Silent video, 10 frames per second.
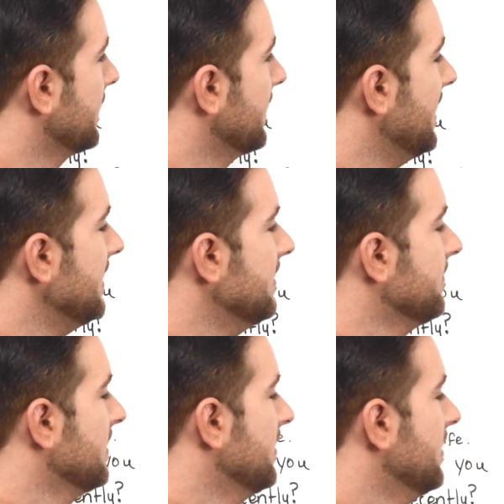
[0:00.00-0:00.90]
Okay,
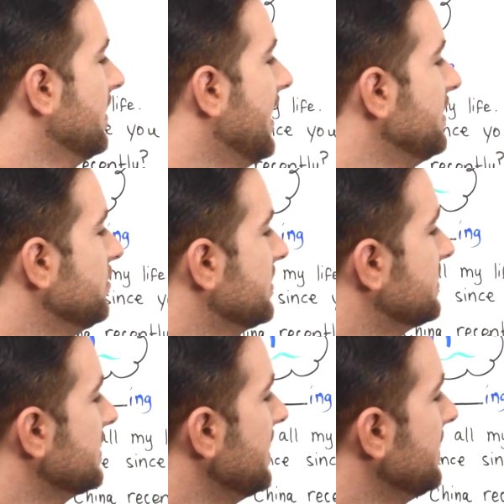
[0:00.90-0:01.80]
and you can
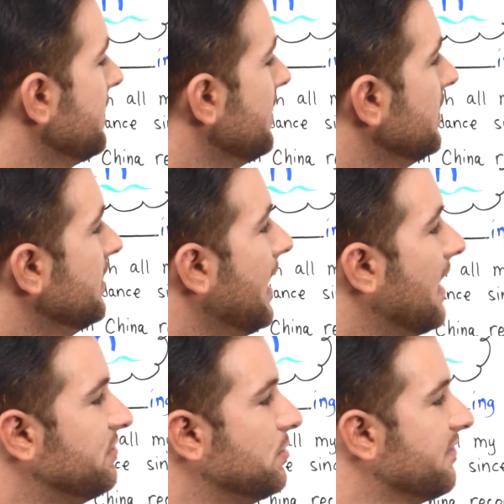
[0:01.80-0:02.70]
say,
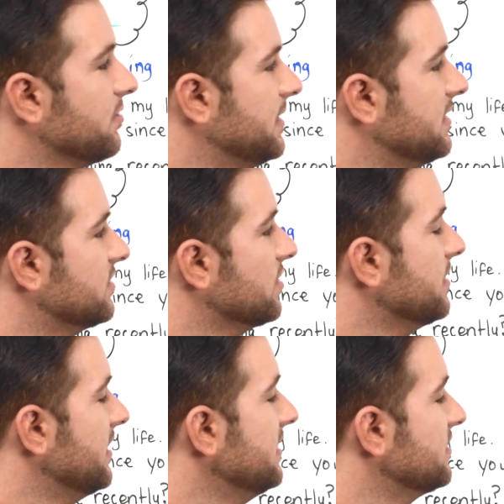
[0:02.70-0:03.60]
have you ever been in
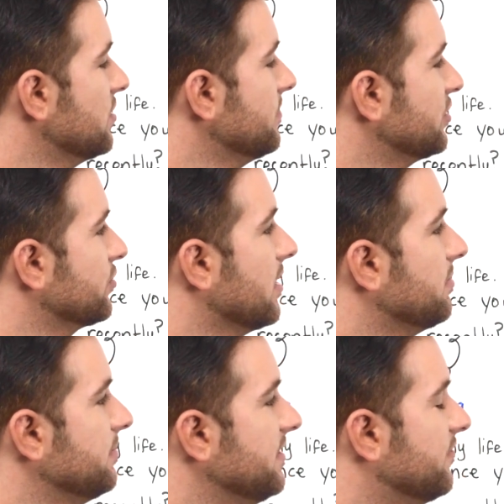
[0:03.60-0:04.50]
so much
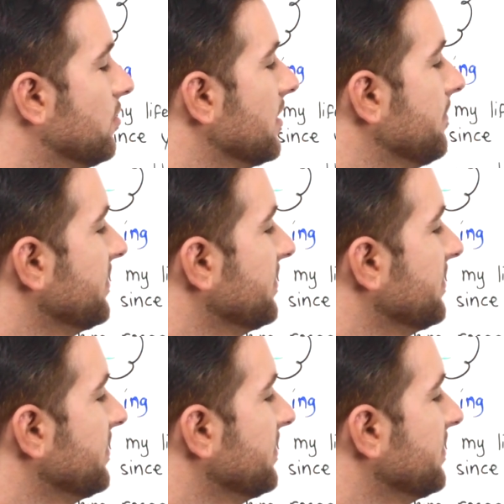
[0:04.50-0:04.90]
trouble before?